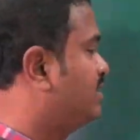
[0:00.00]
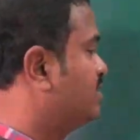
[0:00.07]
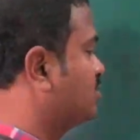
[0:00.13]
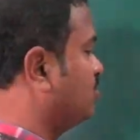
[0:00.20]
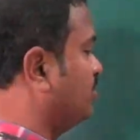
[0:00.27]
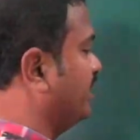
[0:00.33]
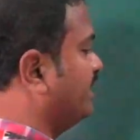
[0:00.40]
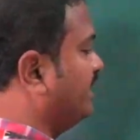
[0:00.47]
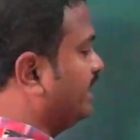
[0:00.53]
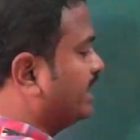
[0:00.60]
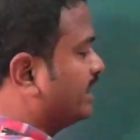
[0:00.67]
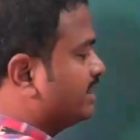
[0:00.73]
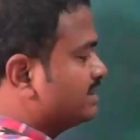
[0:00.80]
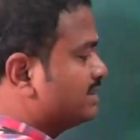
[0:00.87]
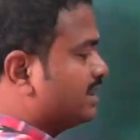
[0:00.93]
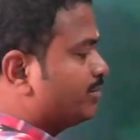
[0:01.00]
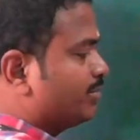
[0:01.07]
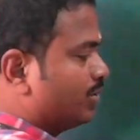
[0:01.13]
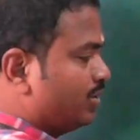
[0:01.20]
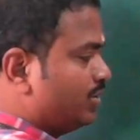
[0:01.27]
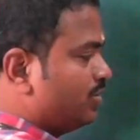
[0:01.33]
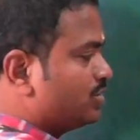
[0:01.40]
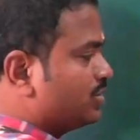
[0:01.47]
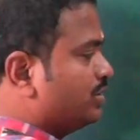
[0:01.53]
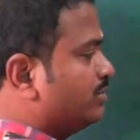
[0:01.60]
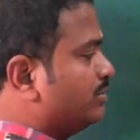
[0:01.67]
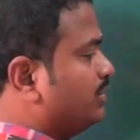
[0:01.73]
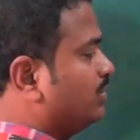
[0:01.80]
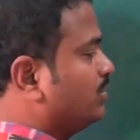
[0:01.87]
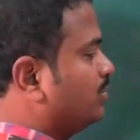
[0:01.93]
So eddy currents are
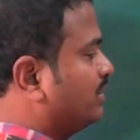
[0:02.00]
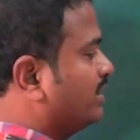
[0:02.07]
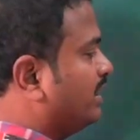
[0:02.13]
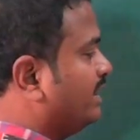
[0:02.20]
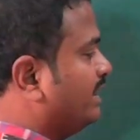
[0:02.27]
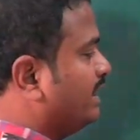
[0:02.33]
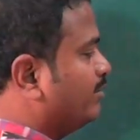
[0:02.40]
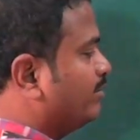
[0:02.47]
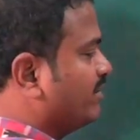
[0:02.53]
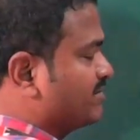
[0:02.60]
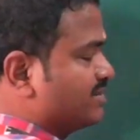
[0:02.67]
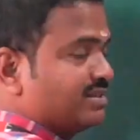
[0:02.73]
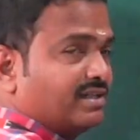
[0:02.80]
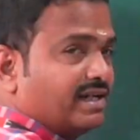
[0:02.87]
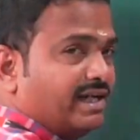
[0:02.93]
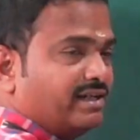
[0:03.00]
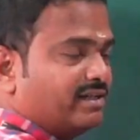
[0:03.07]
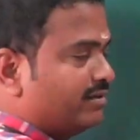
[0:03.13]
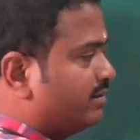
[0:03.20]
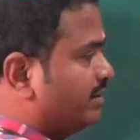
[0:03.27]
produced due to the EMFs, right?